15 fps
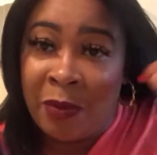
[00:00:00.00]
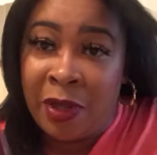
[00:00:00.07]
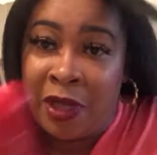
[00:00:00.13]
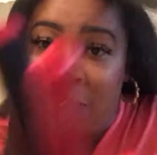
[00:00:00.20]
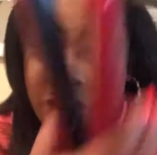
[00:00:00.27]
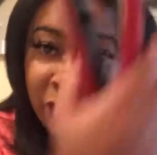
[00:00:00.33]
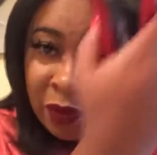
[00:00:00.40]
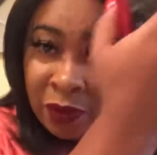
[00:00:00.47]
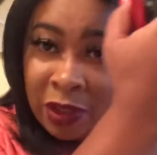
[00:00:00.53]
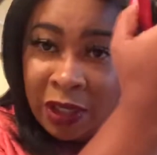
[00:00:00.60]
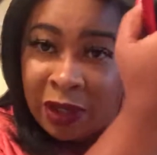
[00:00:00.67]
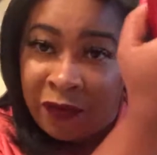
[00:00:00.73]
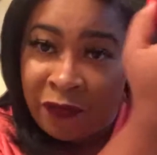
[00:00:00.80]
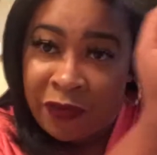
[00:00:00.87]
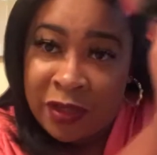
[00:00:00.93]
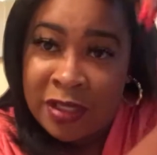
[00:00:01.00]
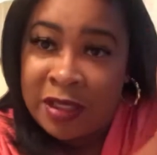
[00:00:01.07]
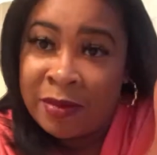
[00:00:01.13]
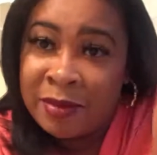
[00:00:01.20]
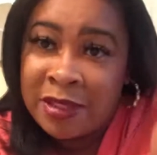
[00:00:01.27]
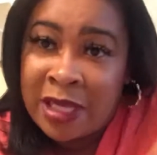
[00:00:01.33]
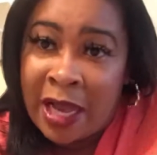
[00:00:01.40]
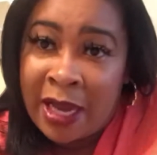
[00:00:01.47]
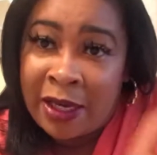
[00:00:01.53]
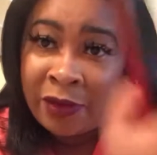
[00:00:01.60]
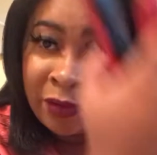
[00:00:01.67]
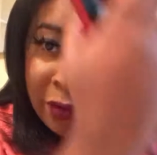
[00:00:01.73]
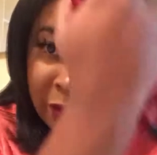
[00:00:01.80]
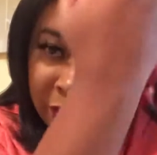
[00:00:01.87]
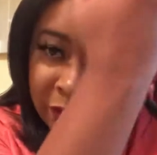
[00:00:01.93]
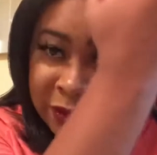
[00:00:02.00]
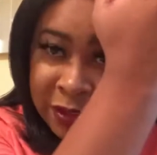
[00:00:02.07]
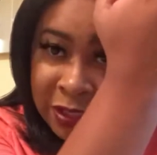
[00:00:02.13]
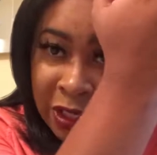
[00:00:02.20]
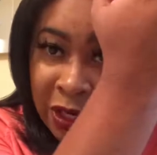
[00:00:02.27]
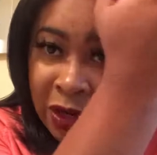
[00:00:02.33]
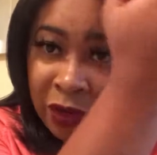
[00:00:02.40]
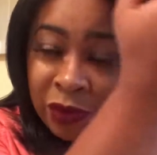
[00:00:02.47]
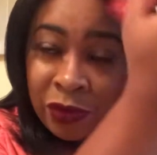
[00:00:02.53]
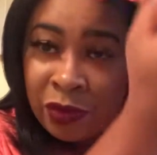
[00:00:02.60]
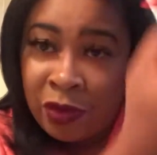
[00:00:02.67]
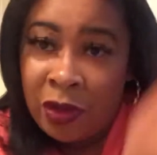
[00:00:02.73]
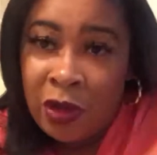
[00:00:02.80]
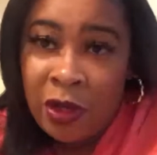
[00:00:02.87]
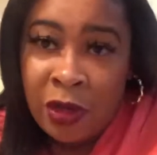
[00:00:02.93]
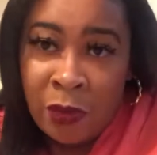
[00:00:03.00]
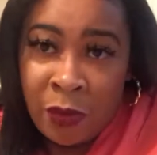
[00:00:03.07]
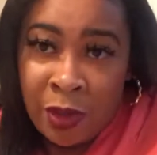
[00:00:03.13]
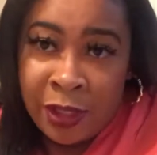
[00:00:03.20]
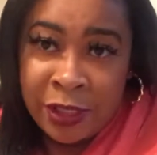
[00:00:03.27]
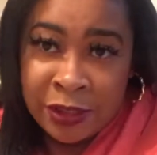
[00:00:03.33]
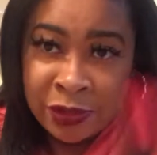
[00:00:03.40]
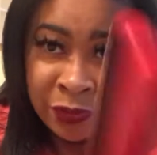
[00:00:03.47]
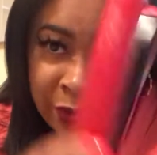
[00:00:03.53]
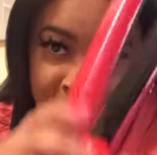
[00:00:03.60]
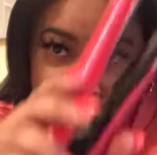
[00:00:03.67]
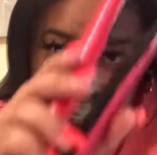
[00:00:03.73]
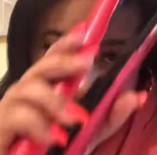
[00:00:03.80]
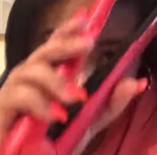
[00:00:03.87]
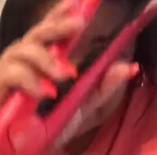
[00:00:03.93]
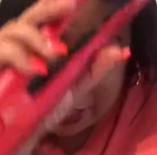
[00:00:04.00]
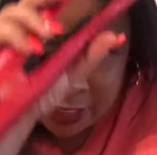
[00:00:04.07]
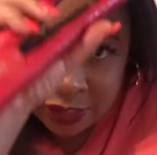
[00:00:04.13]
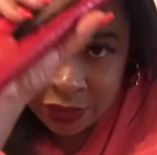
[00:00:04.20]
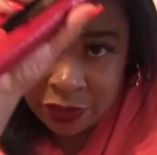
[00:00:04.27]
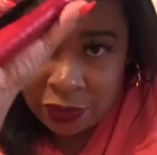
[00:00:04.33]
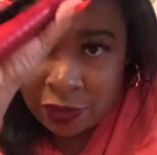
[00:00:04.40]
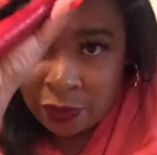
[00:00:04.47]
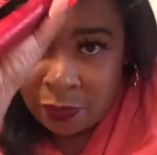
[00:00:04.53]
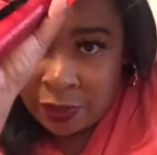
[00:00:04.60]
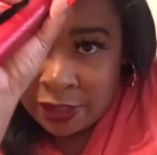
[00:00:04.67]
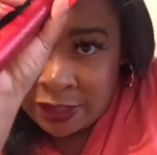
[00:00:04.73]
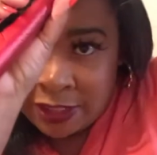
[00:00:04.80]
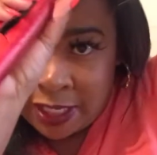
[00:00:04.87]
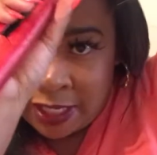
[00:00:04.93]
But if you're looking for some tight curls, you're going to want to do it like this. You're going to want to